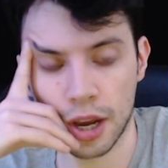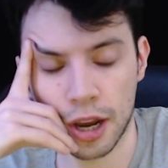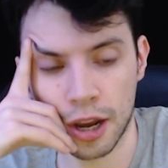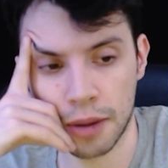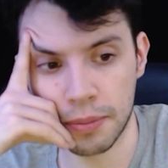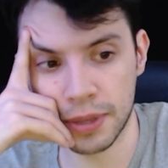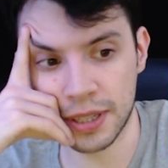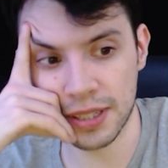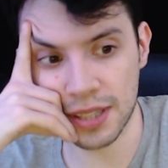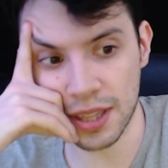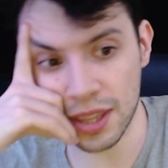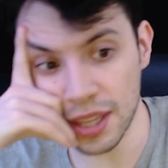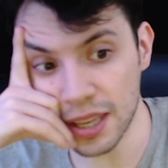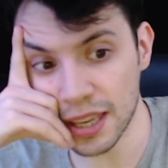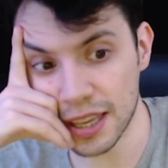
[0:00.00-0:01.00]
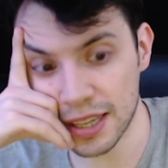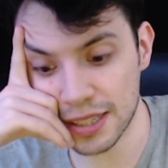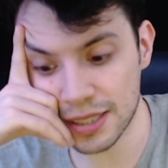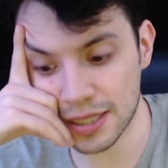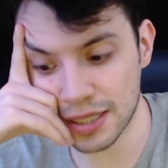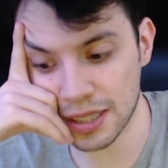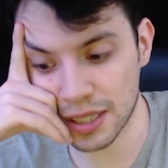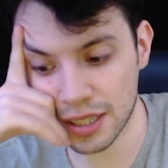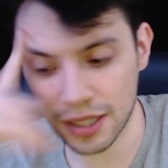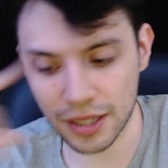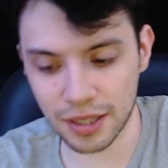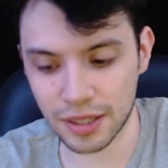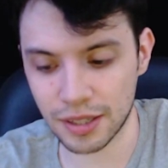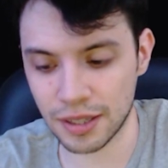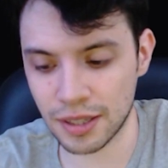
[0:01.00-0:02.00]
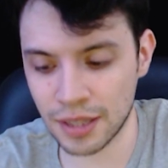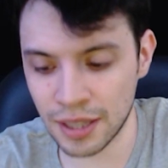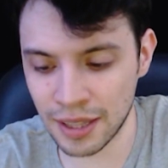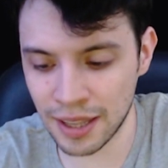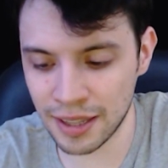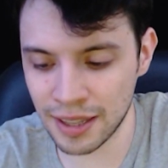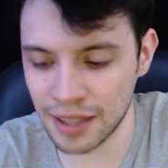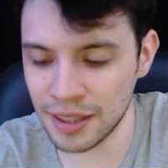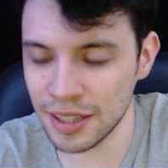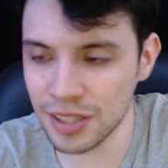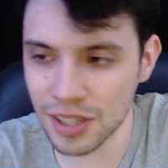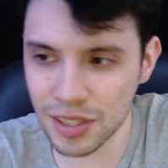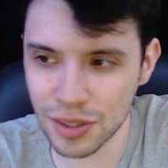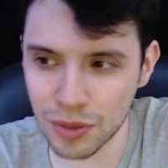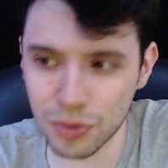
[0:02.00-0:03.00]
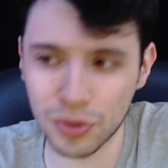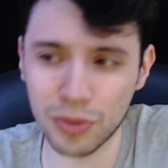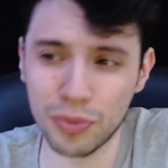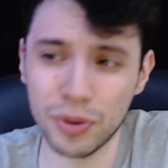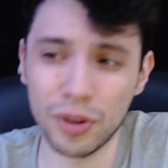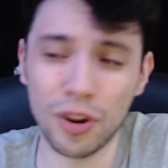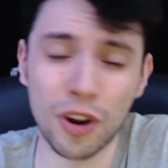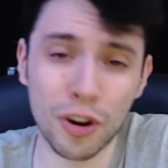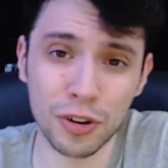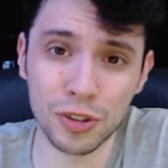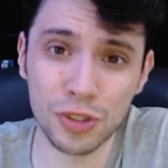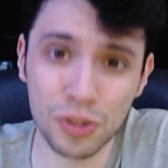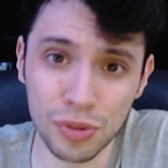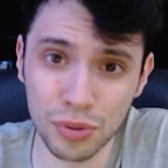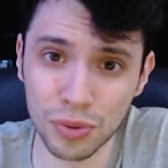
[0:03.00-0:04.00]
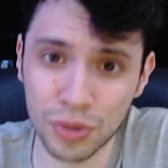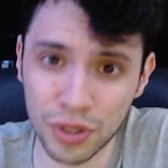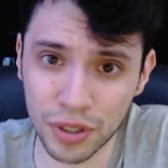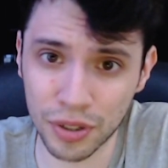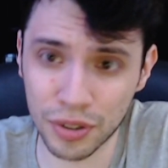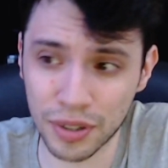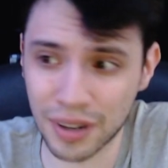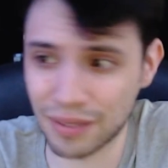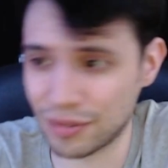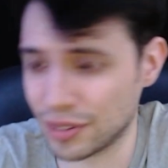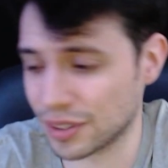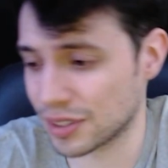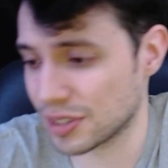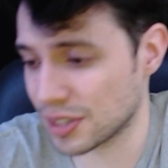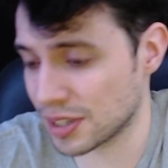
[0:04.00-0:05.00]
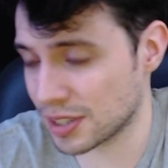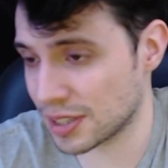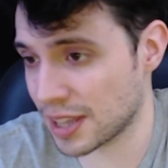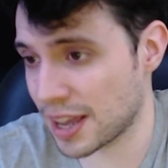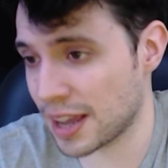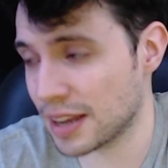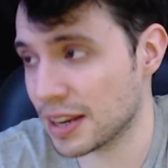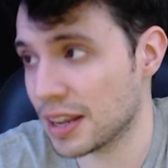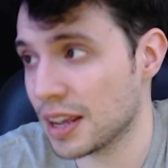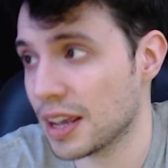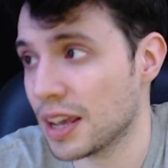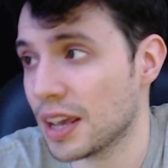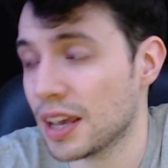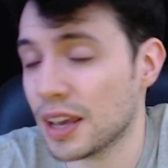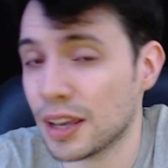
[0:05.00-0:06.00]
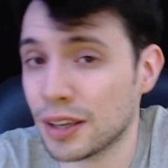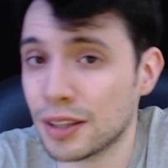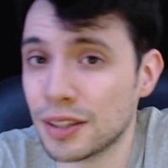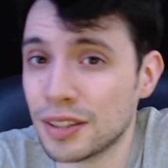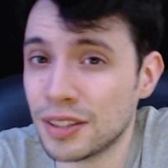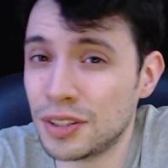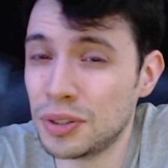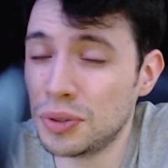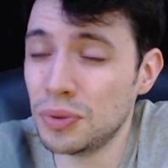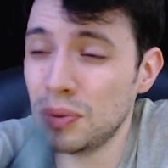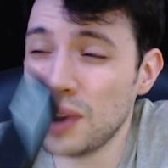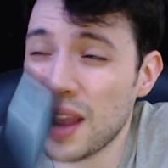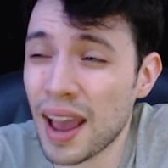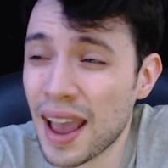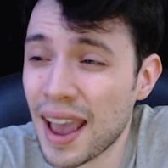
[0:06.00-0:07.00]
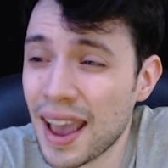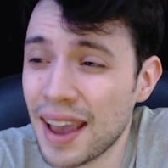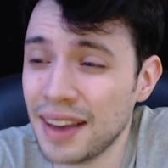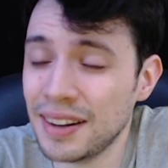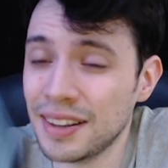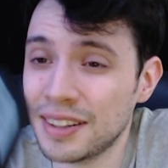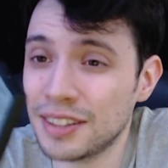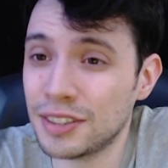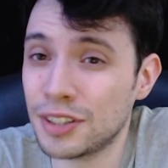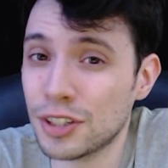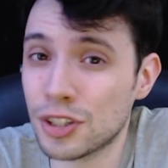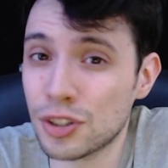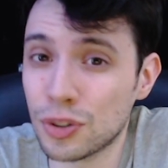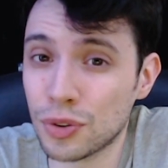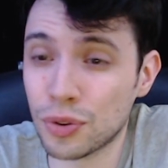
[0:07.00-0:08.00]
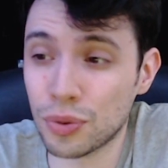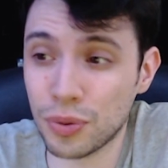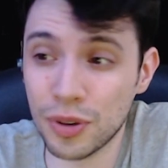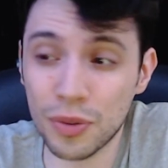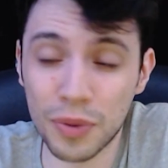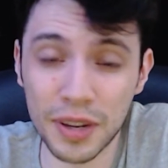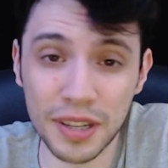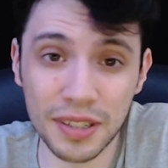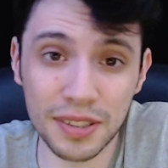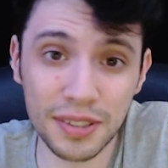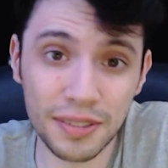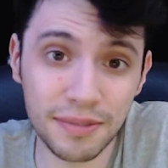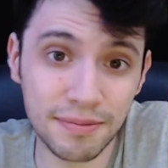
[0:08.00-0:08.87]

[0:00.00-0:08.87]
Because the thing is, and this is the real harsh truth here, Netflix, is that you had an additional 3 weeks.